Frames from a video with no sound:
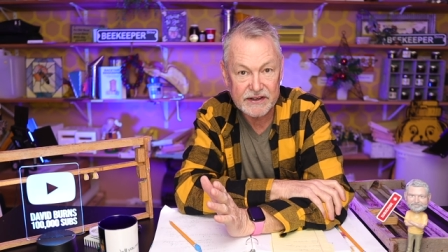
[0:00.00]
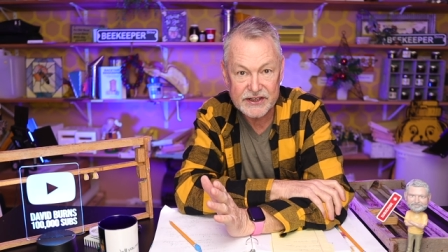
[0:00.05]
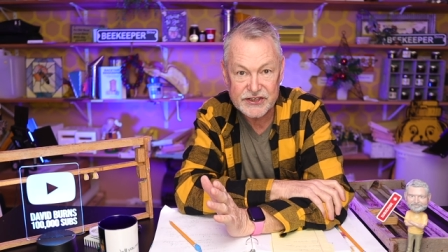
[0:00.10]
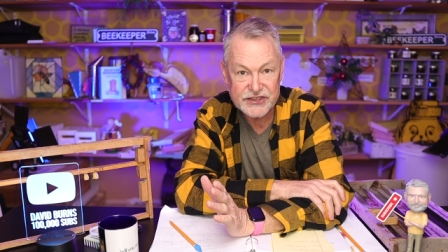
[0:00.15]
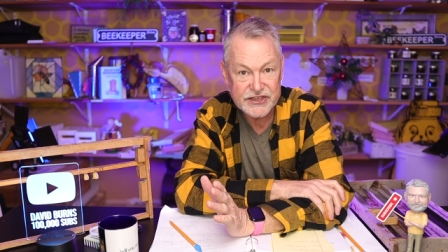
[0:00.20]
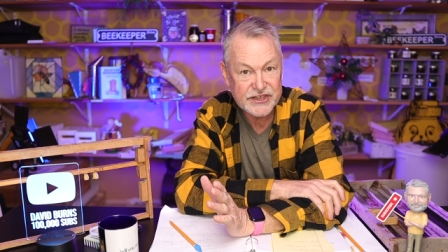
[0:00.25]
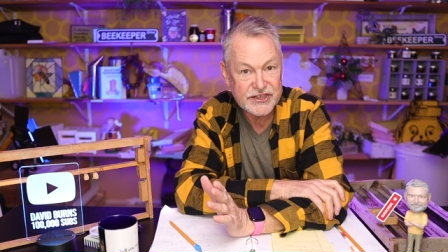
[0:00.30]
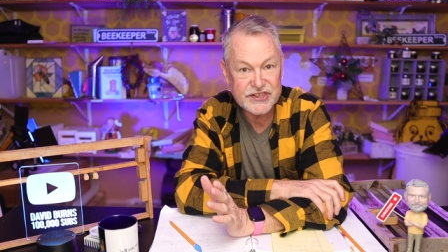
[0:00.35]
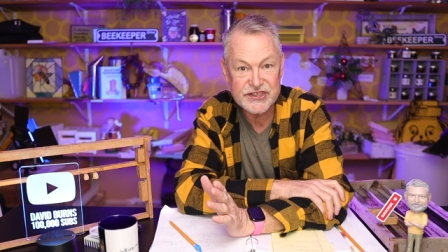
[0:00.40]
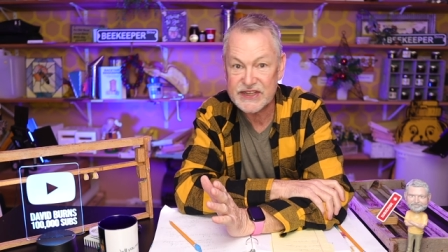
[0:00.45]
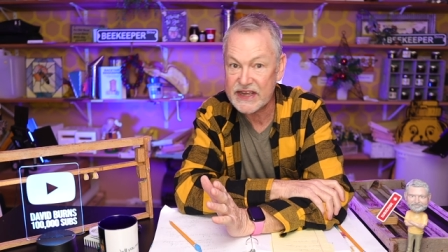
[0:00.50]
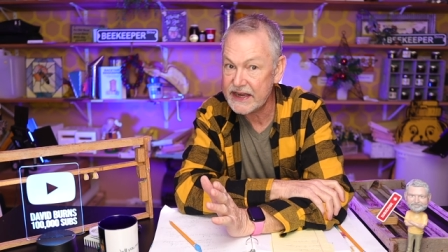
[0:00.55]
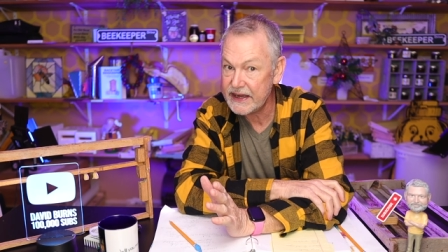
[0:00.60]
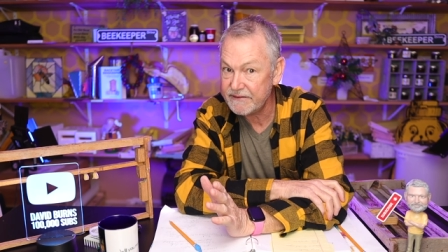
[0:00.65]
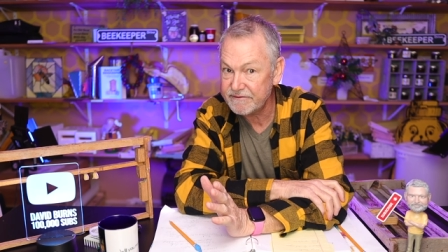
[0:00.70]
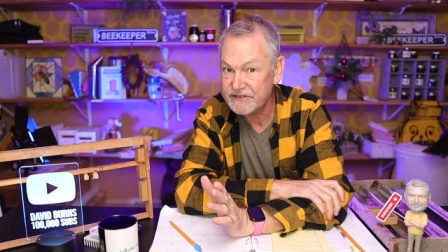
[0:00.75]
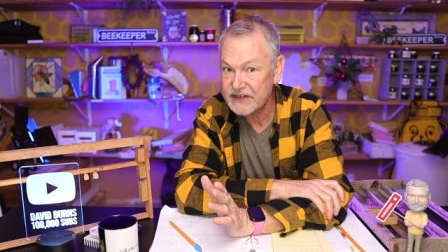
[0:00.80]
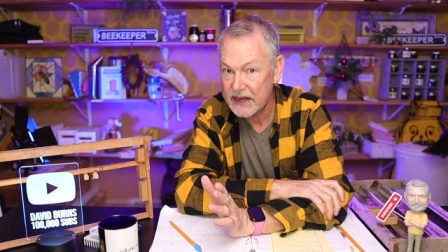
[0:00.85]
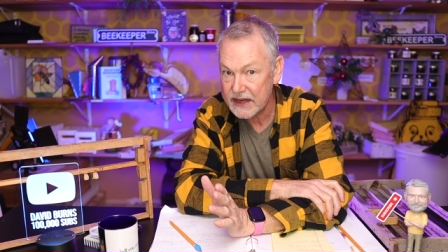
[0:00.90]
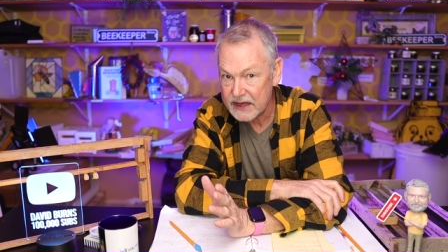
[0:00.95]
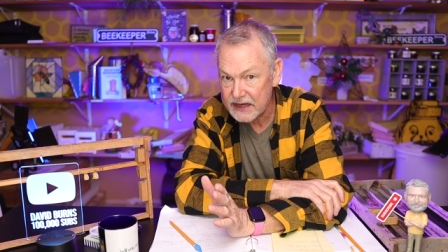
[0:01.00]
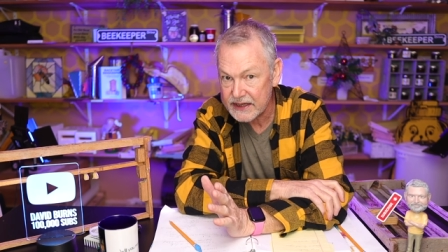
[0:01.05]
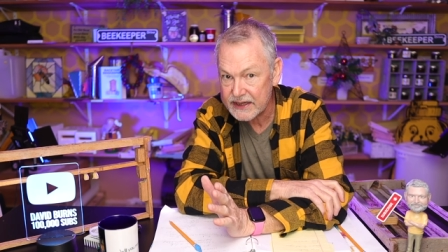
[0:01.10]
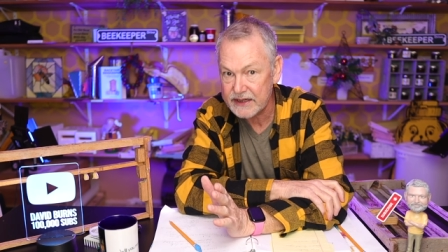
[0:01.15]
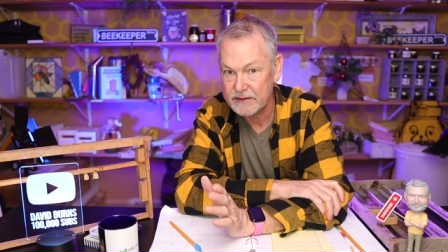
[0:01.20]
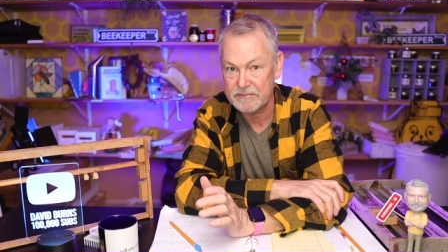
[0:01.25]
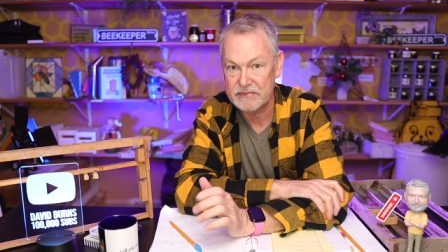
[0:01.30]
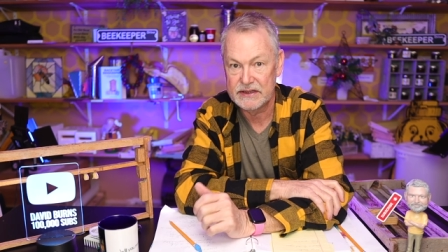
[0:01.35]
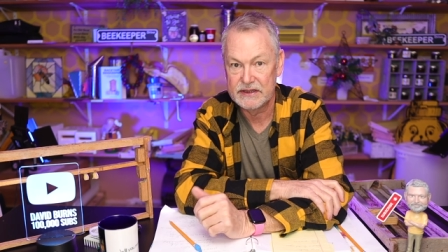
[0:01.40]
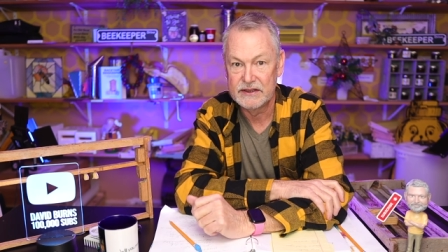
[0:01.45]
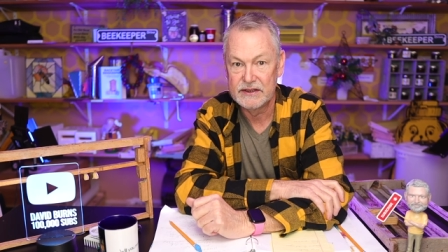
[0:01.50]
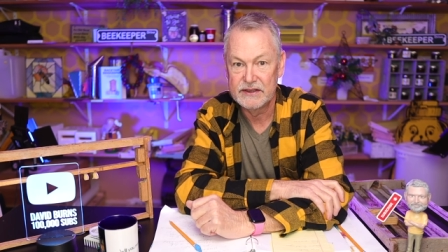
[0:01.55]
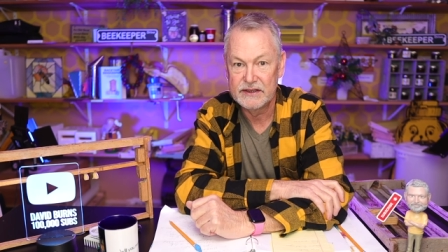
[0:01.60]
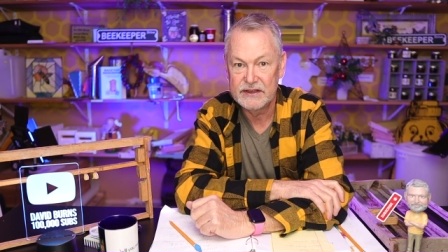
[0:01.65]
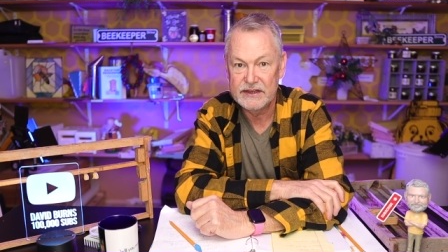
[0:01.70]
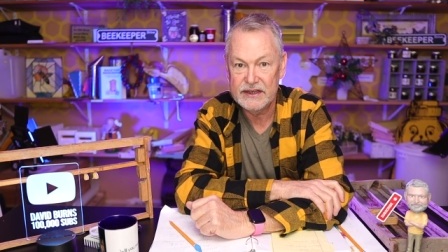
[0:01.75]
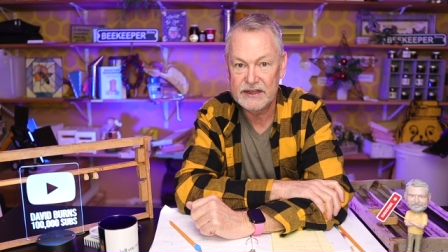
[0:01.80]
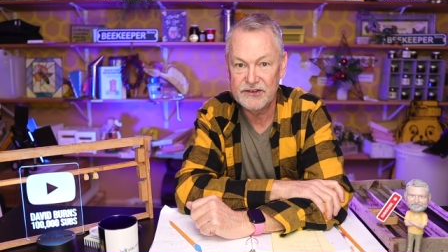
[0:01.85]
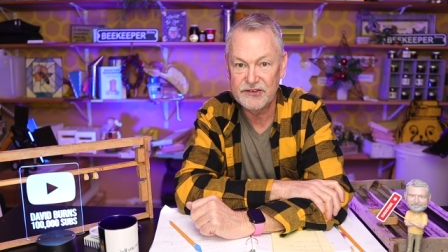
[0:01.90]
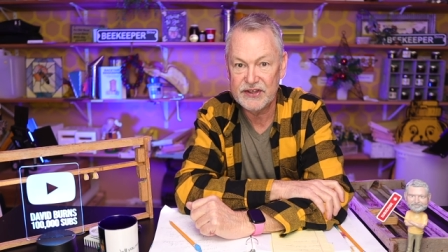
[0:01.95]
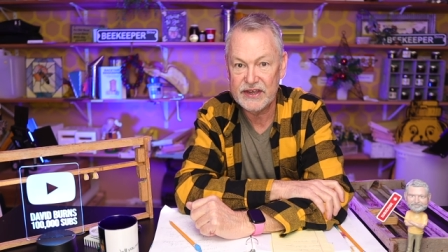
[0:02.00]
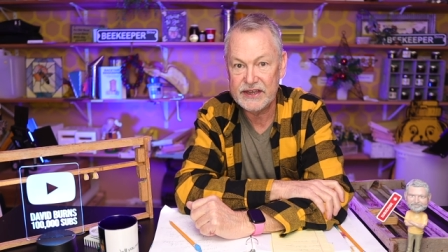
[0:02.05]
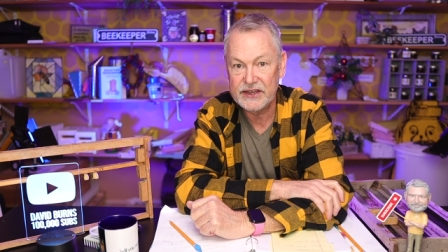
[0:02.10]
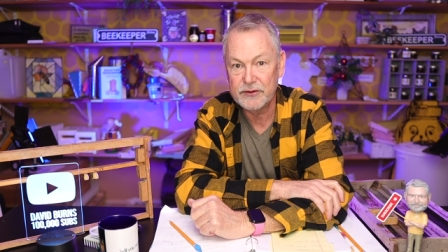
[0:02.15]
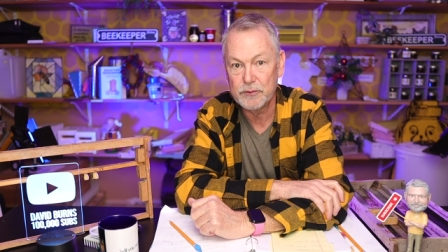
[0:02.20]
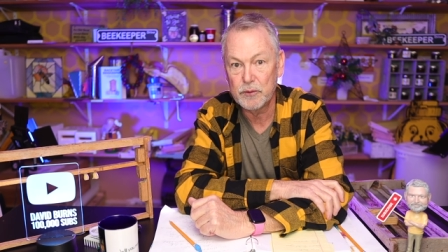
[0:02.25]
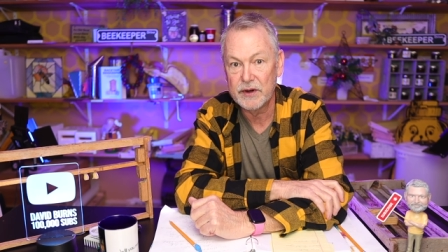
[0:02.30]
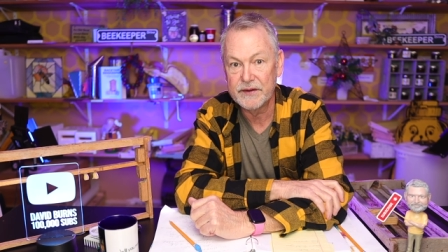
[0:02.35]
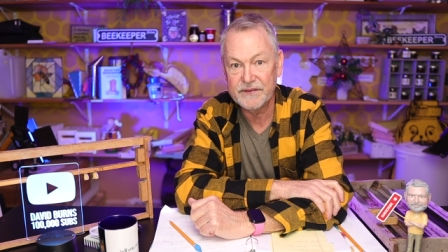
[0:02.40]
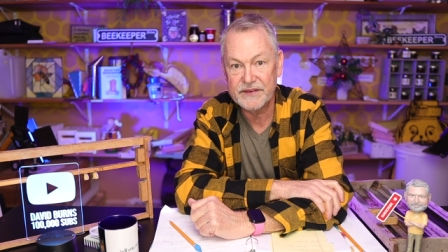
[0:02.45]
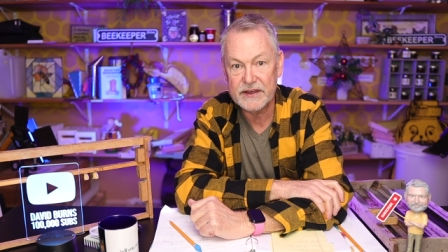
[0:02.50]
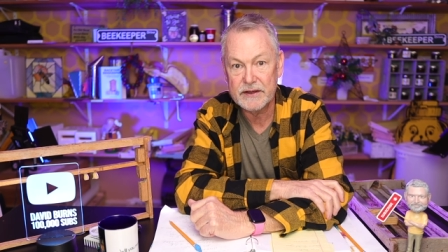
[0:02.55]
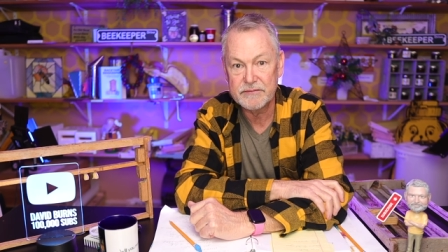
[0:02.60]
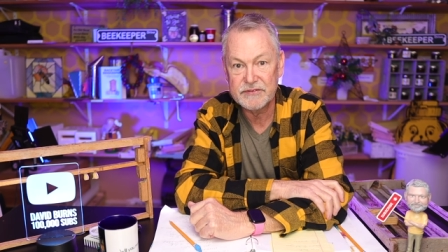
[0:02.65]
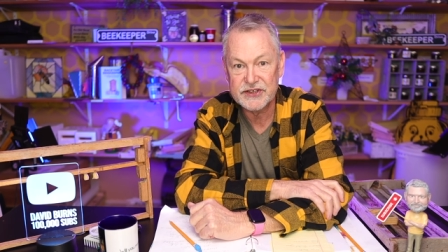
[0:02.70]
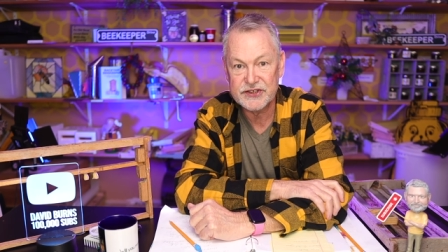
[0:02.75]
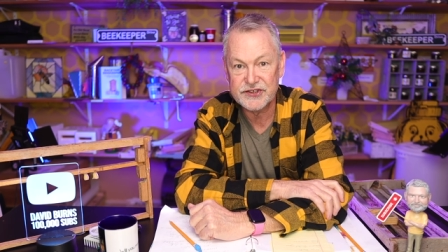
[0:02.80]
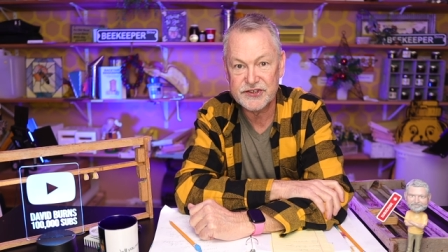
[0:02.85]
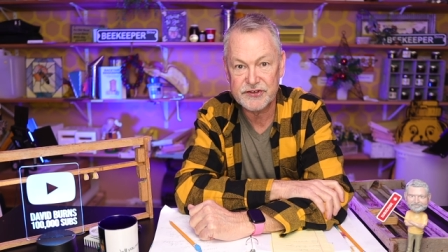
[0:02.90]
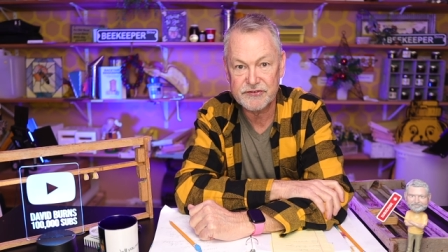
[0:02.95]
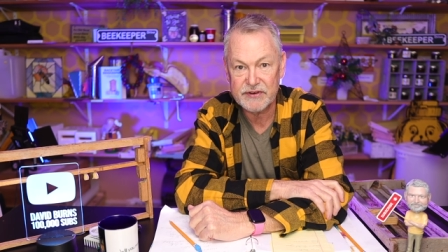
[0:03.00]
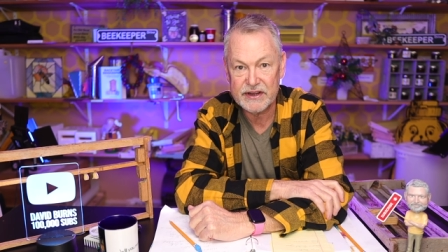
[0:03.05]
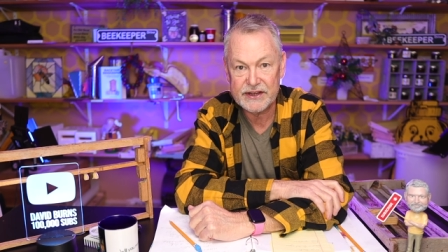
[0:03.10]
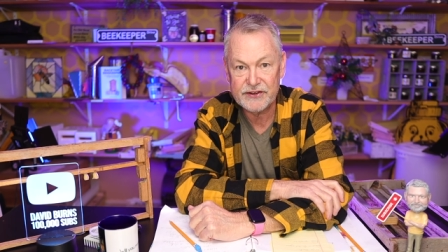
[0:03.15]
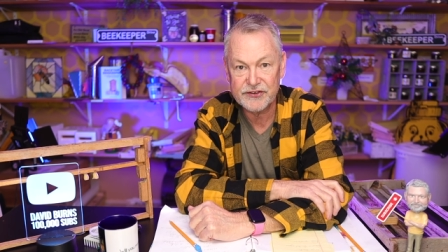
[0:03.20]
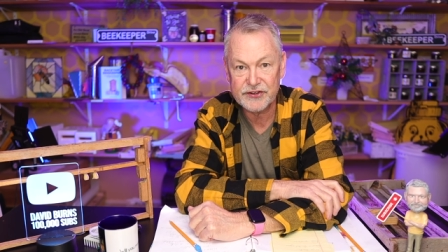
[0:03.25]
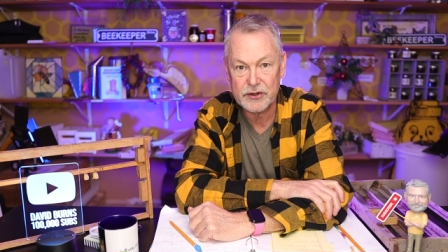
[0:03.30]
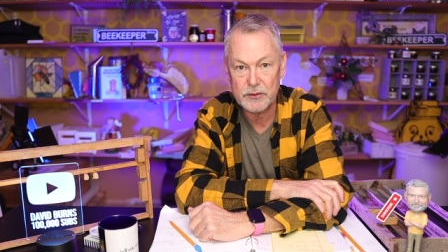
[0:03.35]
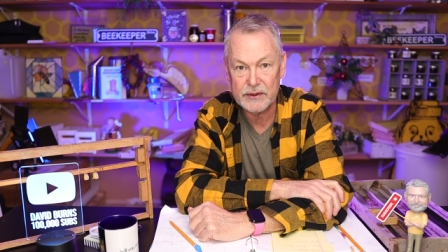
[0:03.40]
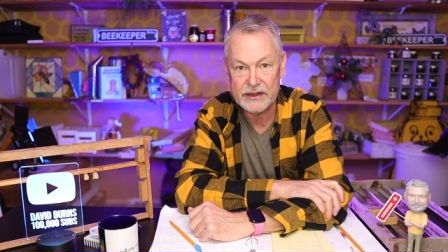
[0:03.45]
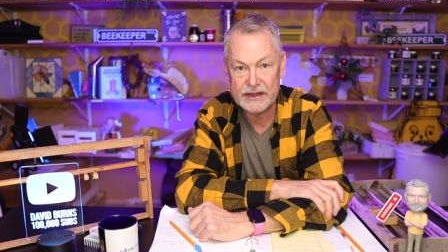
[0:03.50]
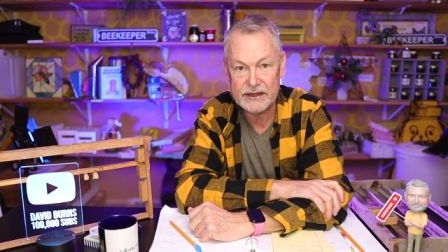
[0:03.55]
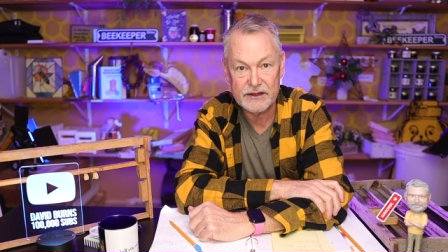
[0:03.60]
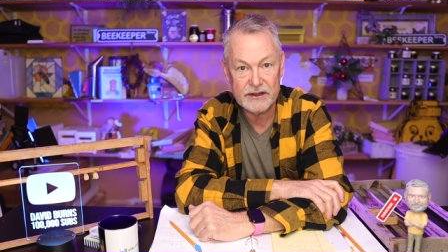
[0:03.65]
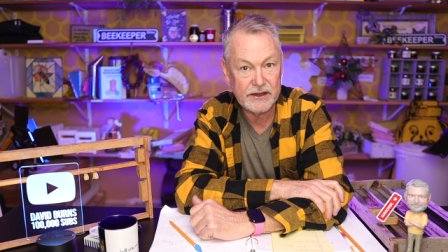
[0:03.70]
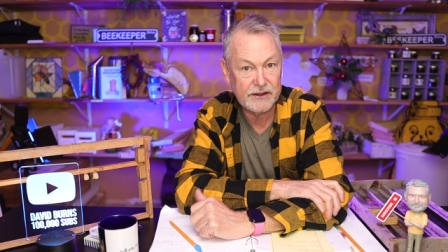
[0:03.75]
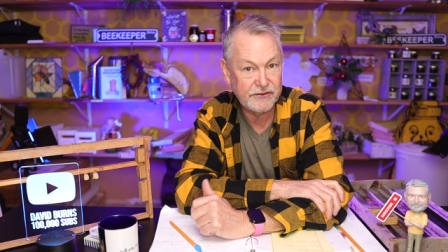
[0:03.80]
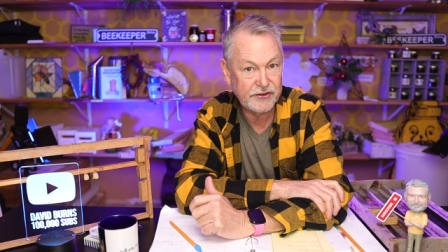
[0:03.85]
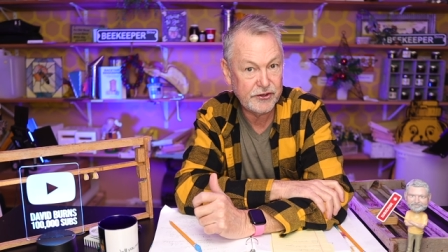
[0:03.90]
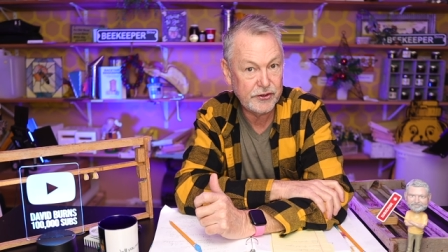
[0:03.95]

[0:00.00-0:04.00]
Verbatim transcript: Let's just save time and say you want them just to raise queen, uh,